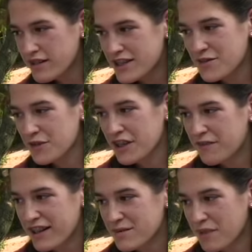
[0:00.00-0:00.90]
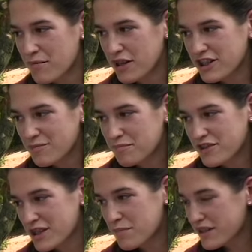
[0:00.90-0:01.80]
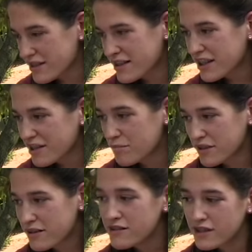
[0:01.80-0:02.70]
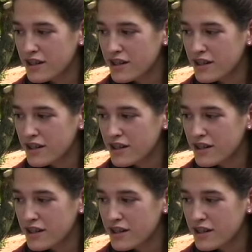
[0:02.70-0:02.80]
didn't really affect him that much just because he had been